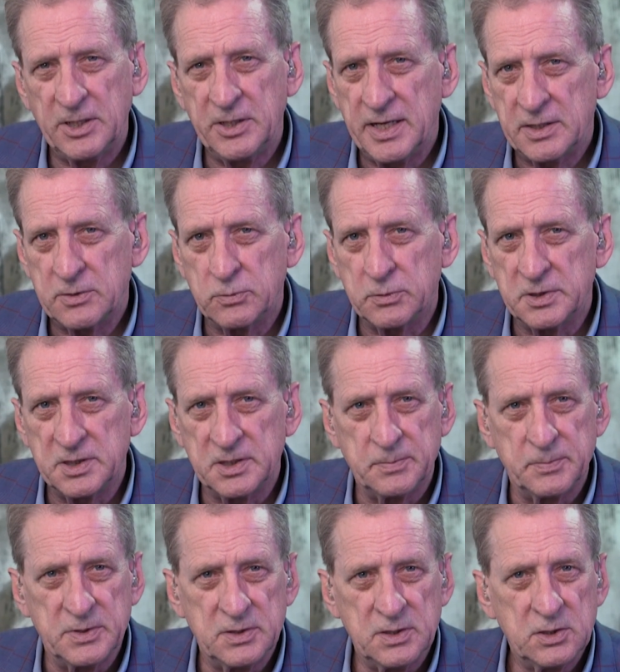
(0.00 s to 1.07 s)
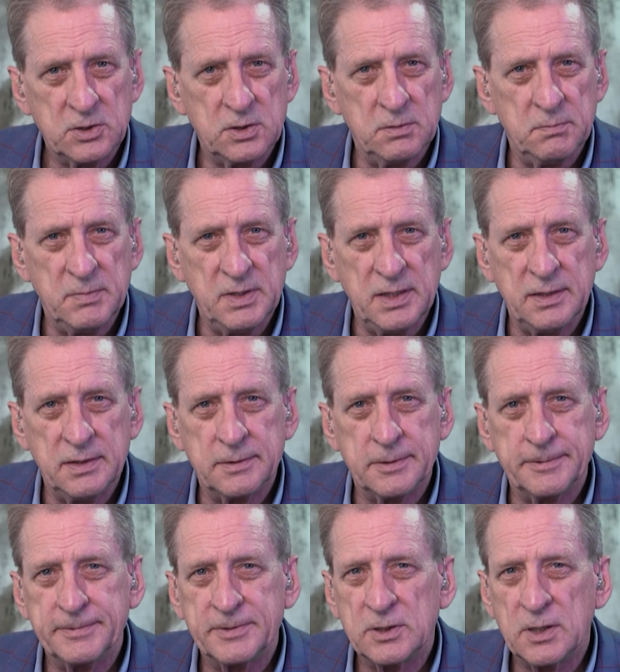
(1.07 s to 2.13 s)
Unnatural disposition means
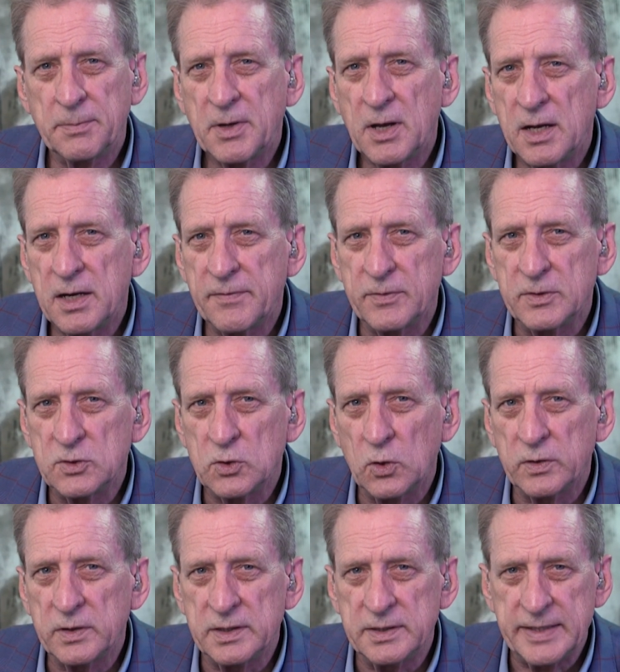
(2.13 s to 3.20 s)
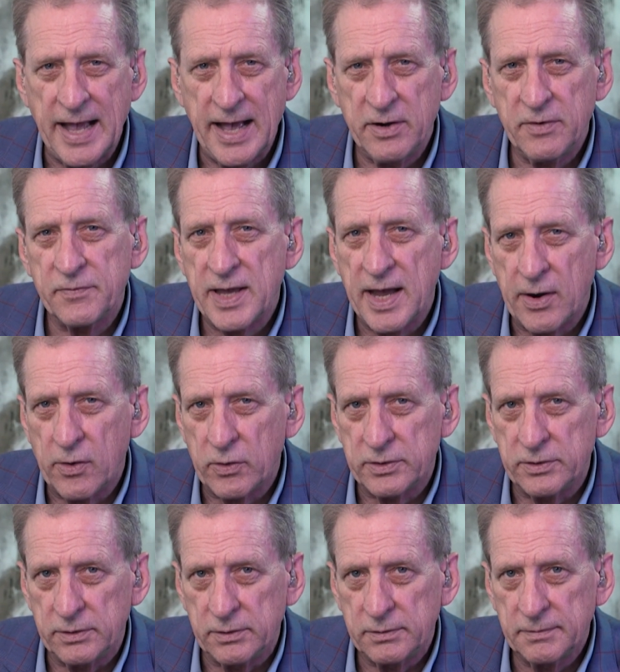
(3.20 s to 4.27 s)
some kind of result that's out of
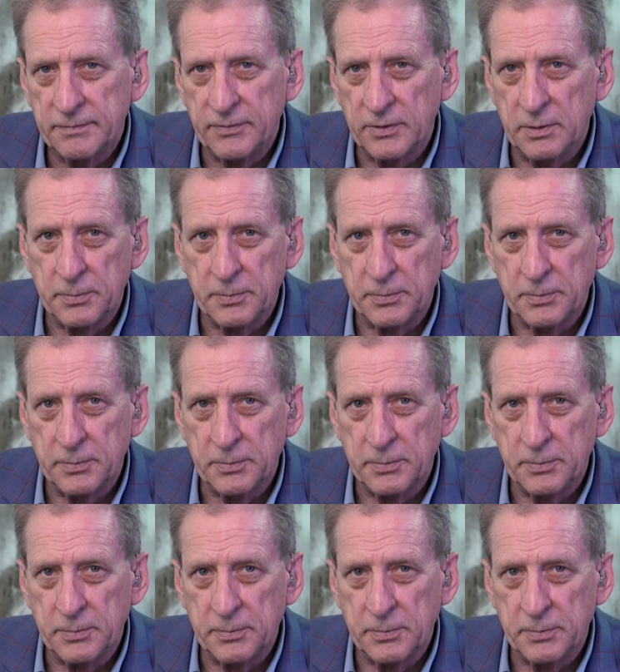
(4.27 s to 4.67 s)
character for the